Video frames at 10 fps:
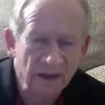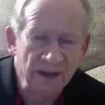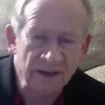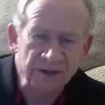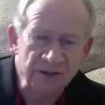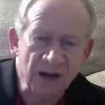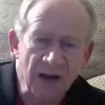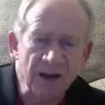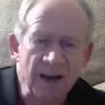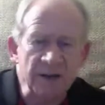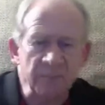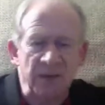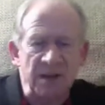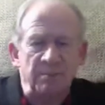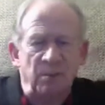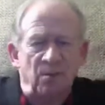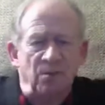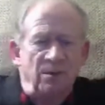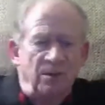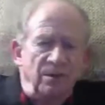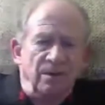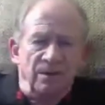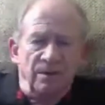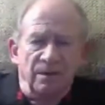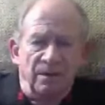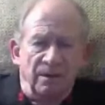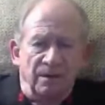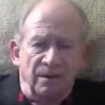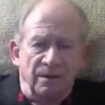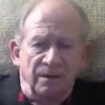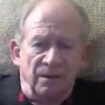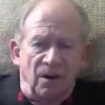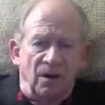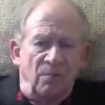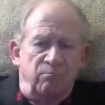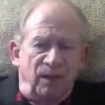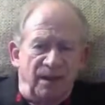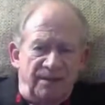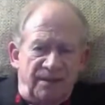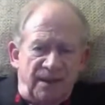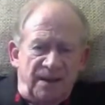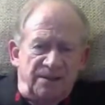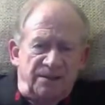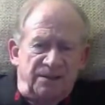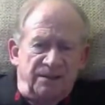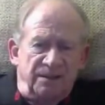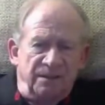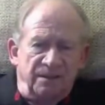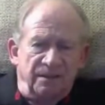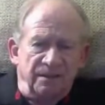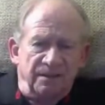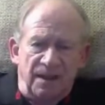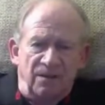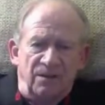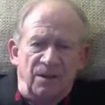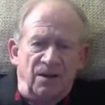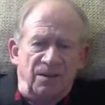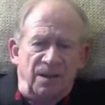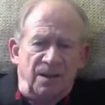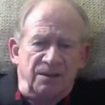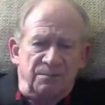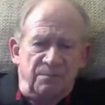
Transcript: And it's not, and the people are oblivious. They don't know this.